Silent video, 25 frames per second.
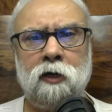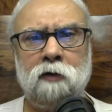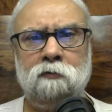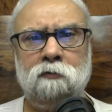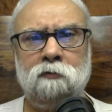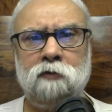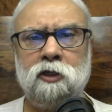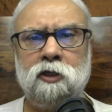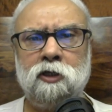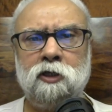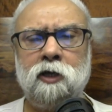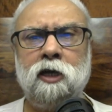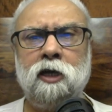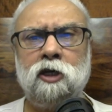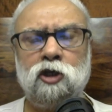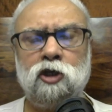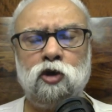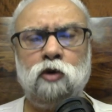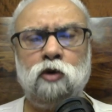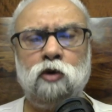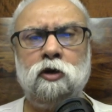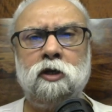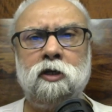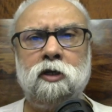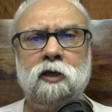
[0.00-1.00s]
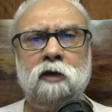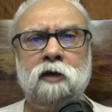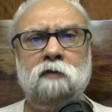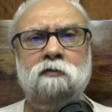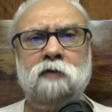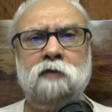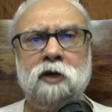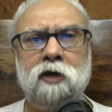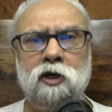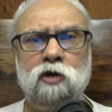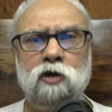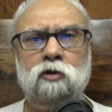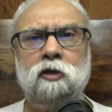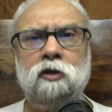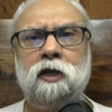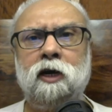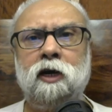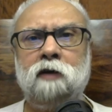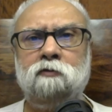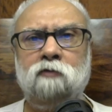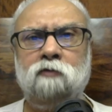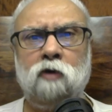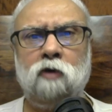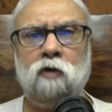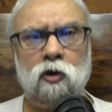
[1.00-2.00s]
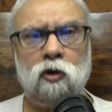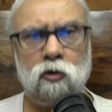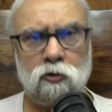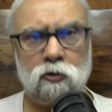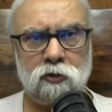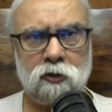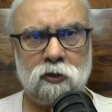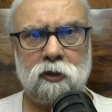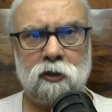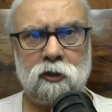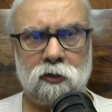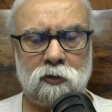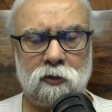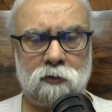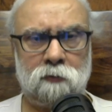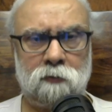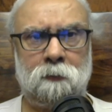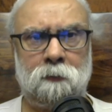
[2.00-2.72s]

which I'll show in the video that follows this.